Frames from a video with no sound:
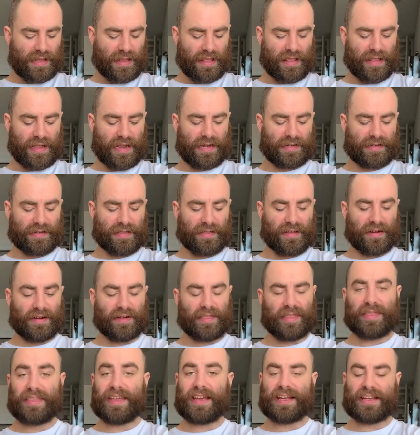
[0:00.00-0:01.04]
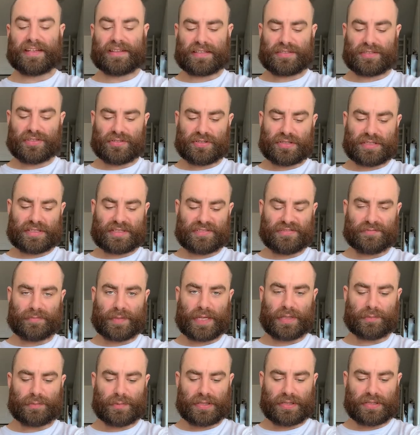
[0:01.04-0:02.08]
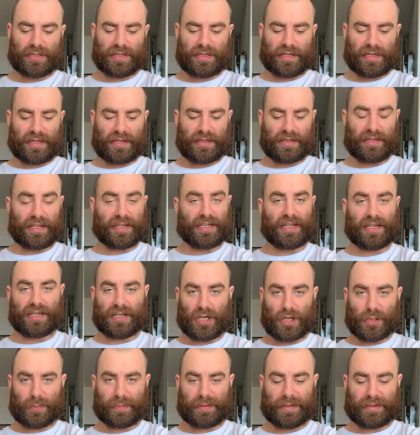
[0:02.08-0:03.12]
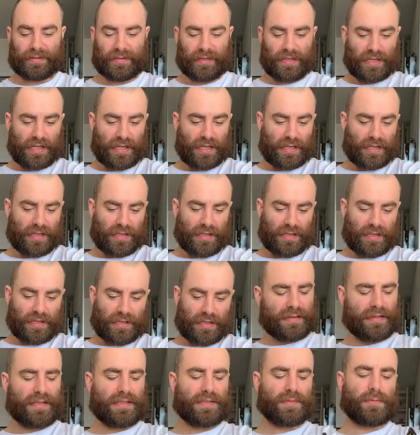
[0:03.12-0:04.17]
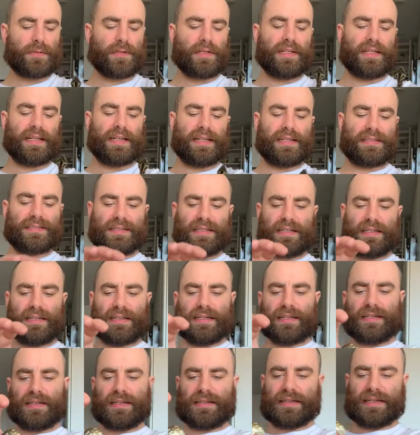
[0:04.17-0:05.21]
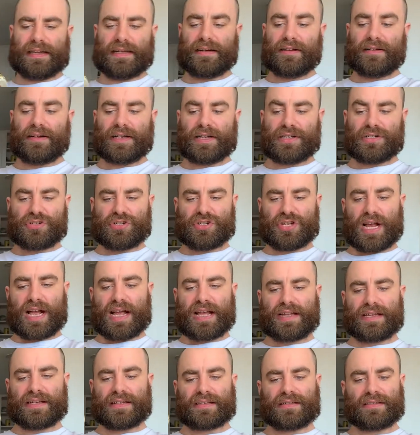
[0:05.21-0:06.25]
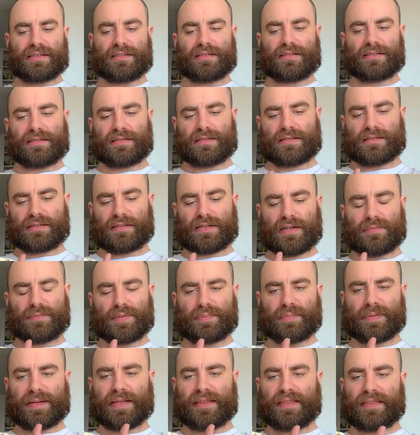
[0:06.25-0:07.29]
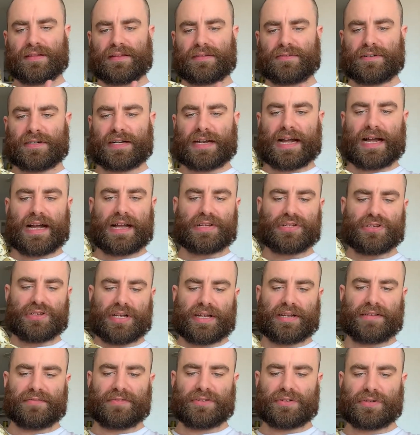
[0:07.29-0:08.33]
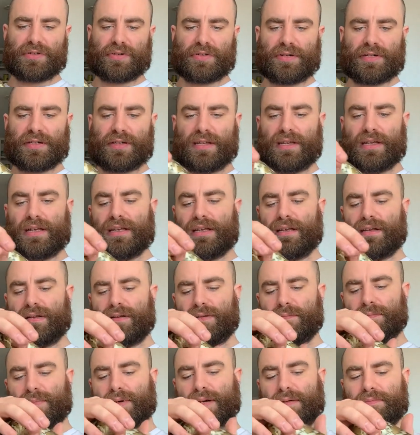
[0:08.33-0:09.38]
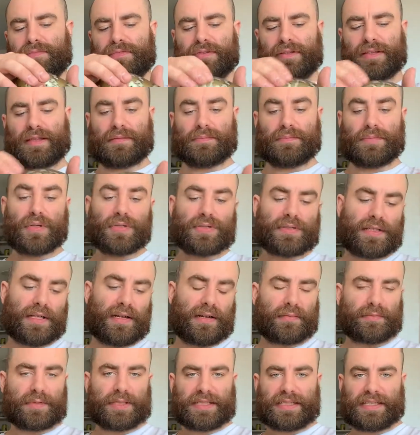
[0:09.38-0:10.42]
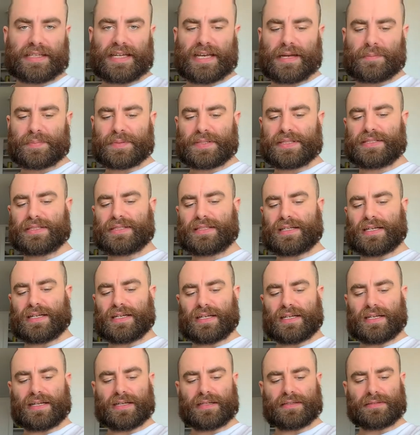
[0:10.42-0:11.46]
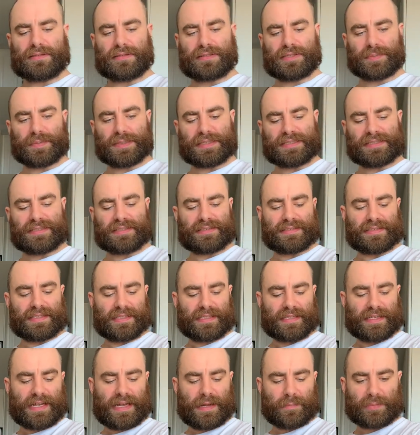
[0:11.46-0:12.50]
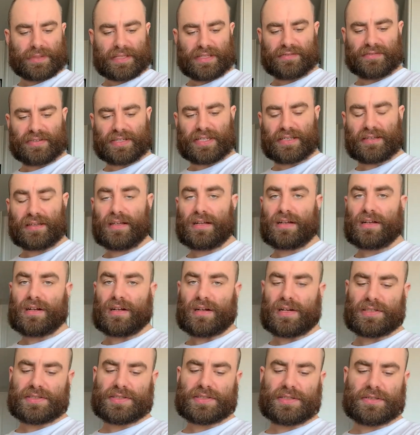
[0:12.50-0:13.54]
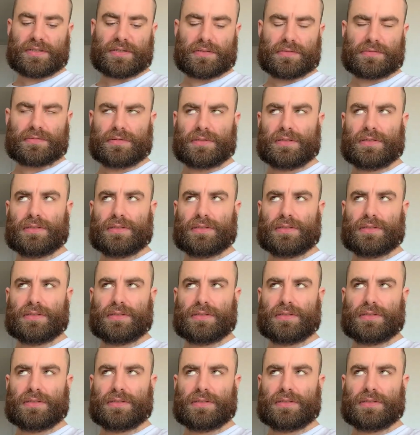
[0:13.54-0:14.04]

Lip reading: that they're thick in the streets of Melbourne like a carpet. This one is an Irian Jaya Carpet Python, or an IJ for short. Probably the most commonly kept species in captivity. Also